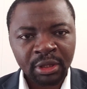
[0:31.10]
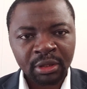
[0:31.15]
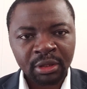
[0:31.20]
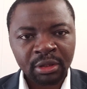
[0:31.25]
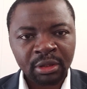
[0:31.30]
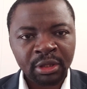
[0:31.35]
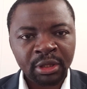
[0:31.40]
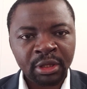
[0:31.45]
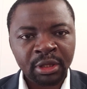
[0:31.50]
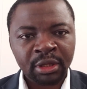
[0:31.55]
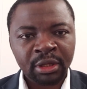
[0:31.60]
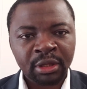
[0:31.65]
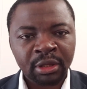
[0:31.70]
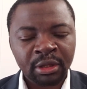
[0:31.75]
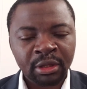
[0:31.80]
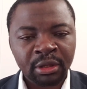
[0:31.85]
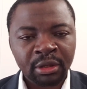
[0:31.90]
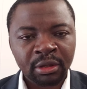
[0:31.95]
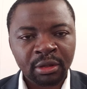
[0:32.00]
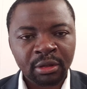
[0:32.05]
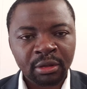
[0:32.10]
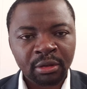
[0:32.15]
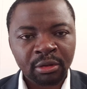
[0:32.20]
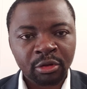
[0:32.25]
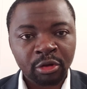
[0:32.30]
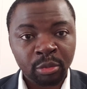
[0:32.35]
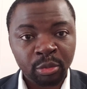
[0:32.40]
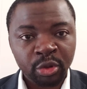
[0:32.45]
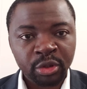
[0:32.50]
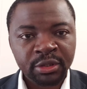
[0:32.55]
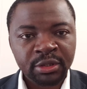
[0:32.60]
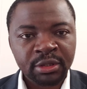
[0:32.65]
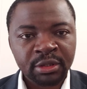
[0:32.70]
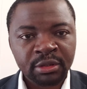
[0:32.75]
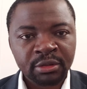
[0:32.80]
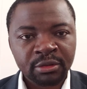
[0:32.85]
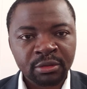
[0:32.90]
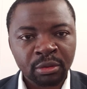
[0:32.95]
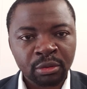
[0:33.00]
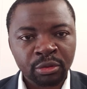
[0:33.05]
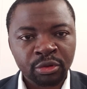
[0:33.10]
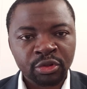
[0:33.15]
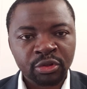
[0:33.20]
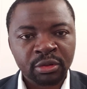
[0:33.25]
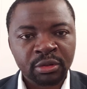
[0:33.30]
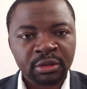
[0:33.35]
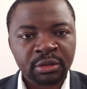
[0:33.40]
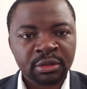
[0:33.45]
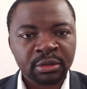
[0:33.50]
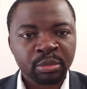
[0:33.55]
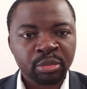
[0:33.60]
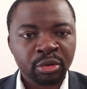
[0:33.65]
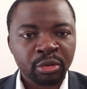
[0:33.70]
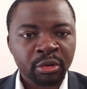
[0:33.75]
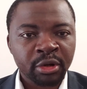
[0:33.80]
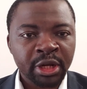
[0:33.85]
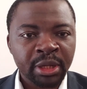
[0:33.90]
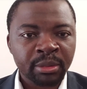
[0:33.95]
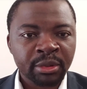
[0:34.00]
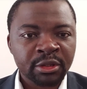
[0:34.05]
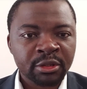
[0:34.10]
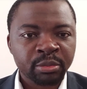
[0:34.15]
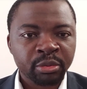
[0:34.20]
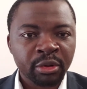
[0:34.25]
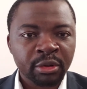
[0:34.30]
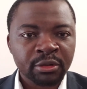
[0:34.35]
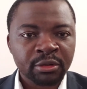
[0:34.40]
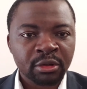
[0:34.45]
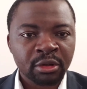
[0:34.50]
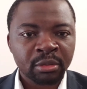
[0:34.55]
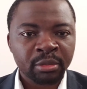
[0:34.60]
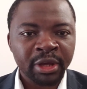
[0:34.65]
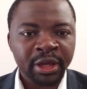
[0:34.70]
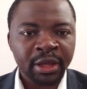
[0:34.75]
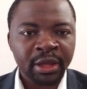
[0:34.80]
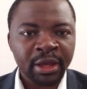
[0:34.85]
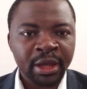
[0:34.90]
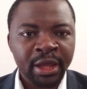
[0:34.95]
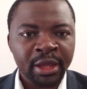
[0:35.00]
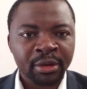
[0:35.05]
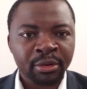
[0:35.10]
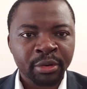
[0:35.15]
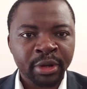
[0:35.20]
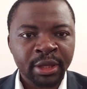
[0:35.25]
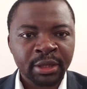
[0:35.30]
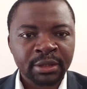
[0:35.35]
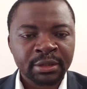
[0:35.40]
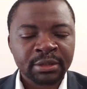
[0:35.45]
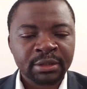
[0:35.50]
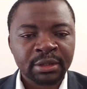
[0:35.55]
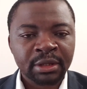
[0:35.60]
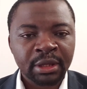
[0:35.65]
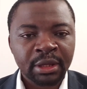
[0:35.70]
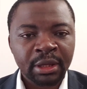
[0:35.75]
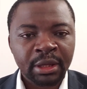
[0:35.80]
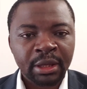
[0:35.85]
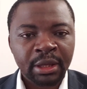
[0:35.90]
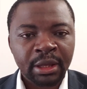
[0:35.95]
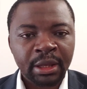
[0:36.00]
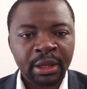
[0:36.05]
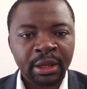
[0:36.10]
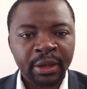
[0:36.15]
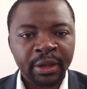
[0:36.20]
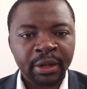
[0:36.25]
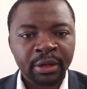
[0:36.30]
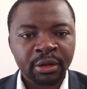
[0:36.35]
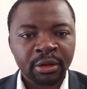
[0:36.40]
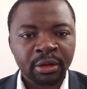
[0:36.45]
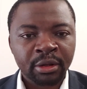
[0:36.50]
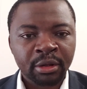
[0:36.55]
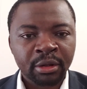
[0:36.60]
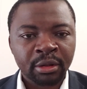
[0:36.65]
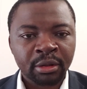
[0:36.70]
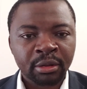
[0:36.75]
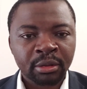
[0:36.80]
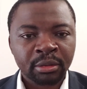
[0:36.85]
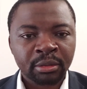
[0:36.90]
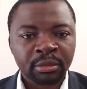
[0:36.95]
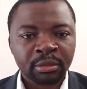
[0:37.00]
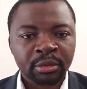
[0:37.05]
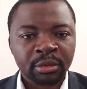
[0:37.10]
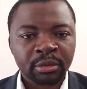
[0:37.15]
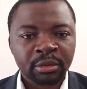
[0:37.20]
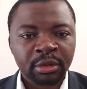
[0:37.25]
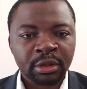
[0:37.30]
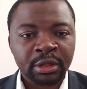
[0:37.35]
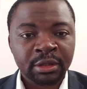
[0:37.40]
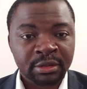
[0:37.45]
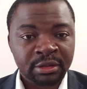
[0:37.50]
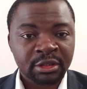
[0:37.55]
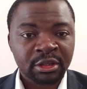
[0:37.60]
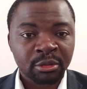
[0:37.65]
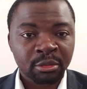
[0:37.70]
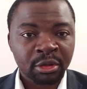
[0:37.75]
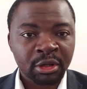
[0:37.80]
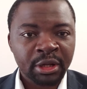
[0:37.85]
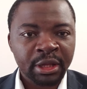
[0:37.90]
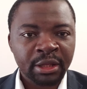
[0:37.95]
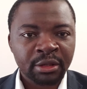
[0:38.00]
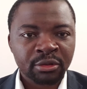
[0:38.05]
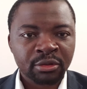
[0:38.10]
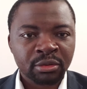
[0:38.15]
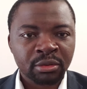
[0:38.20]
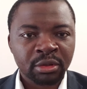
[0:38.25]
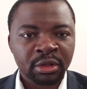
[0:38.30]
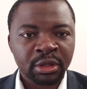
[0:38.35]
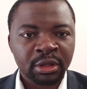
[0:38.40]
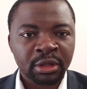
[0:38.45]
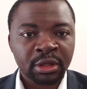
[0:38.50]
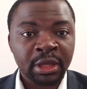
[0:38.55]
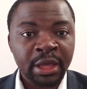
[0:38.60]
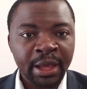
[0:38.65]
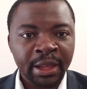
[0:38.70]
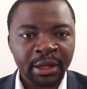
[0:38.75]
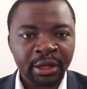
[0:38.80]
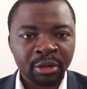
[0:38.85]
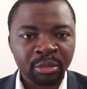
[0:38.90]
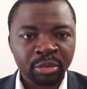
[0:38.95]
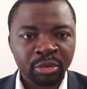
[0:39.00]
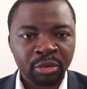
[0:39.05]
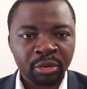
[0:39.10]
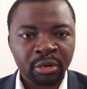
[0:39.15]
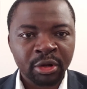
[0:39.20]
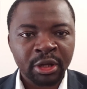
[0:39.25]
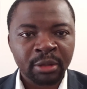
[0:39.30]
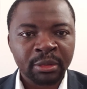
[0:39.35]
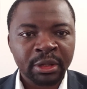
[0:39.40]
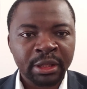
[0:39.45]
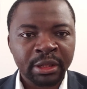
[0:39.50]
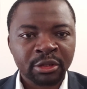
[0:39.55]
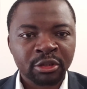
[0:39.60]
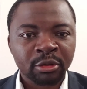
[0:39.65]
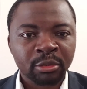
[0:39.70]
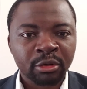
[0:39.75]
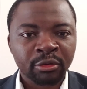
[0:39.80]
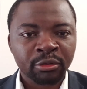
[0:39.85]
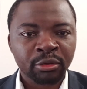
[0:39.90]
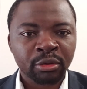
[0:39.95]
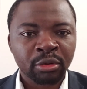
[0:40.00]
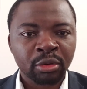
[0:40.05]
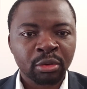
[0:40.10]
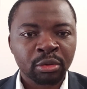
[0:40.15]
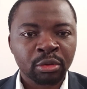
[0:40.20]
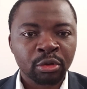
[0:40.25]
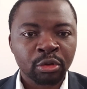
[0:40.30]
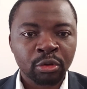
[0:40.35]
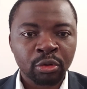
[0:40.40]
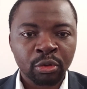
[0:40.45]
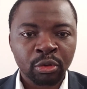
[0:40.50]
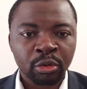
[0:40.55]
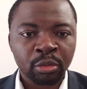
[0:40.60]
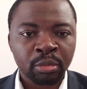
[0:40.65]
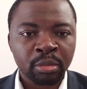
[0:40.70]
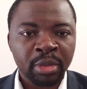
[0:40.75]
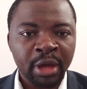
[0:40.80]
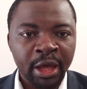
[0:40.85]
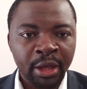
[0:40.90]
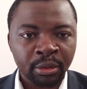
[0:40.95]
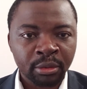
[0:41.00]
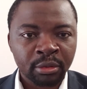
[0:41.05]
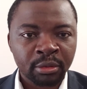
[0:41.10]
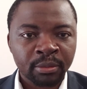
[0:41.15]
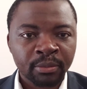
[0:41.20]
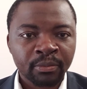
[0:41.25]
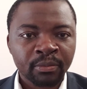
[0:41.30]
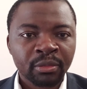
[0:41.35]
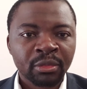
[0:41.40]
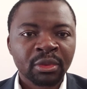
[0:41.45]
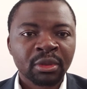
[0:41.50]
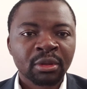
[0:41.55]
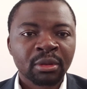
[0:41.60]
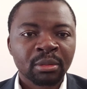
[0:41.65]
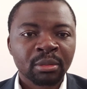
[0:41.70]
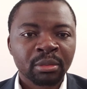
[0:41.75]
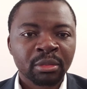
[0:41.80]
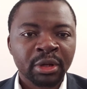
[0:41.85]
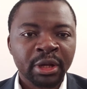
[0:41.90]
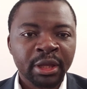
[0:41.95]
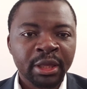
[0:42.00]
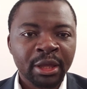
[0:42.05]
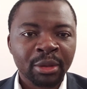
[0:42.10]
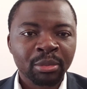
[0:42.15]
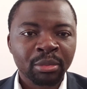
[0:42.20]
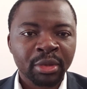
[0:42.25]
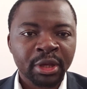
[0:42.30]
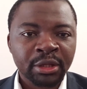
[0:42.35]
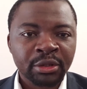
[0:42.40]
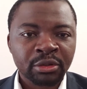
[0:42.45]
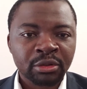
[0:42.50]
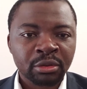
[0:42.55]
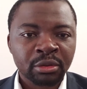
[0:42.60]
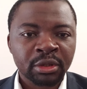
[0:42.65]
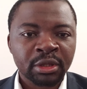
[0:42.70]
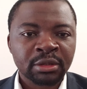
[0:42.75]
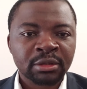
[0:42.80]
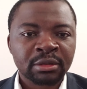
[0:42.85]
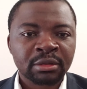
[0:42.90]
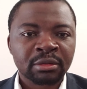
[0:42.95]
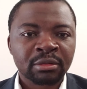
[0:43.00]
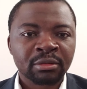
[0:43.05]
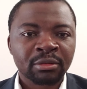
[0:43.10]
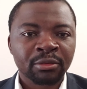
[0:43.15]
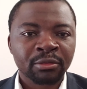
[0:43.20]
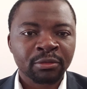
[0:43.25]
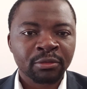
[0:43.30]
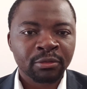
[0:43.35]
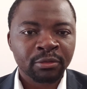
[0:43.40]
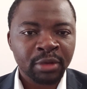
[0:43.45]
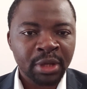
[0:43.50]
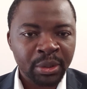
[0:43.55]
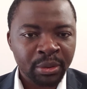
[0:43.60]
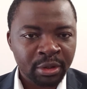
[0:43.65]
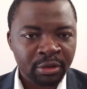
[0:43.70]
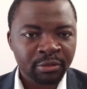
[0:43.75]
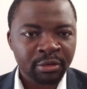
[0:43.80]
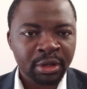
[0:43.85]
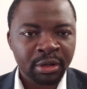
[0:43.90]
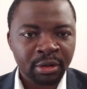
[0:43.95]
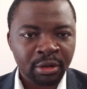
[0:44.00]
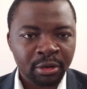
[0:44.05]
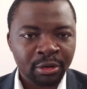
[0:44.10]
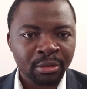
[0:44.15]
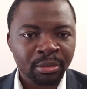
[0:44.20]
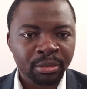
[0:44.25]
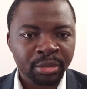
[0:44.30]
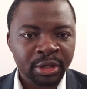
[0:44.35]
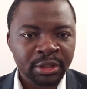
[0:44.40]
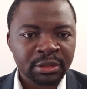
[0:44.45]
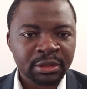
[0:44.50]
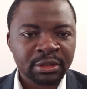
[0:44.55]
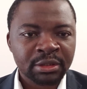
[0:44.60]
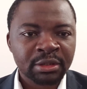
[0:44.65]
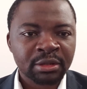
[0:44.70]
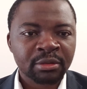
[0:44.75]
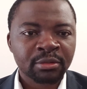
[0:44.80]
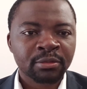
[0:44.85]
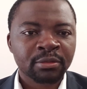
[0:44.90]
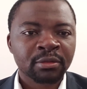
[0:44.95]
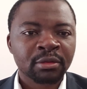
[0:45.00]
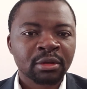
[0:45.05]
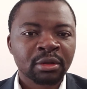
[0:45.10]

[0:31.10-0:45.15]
The Community Solutions Program is sponsored by IREX, and it's similar to the YALI program that some of you know about, but I can bet you it's very, very competitive,